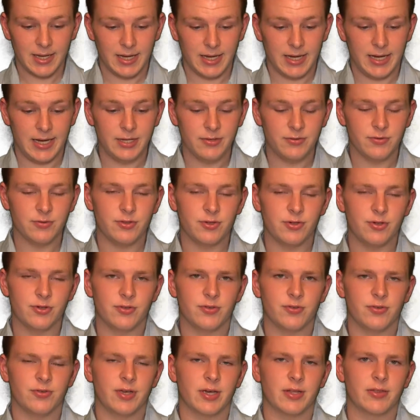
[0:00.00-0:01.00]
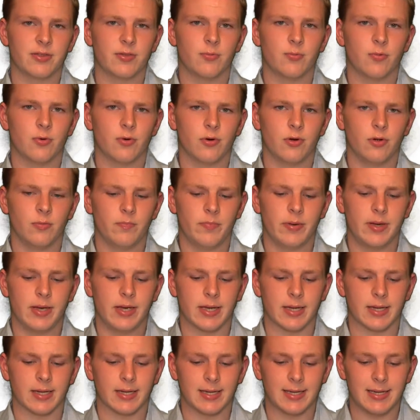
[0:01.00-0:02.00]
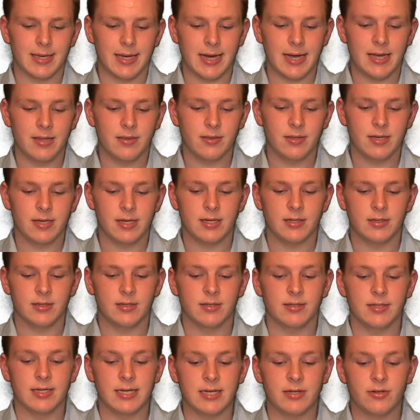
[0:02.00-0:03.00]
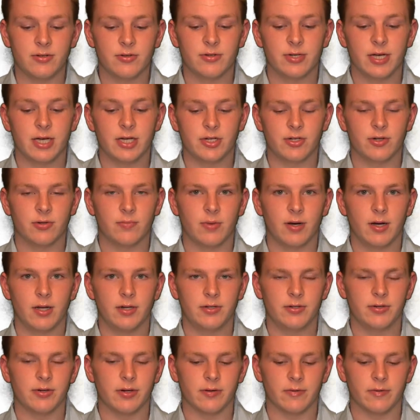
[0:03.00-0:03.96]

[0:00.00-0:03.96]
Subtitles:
Institutions like the World Bank and the International Monetary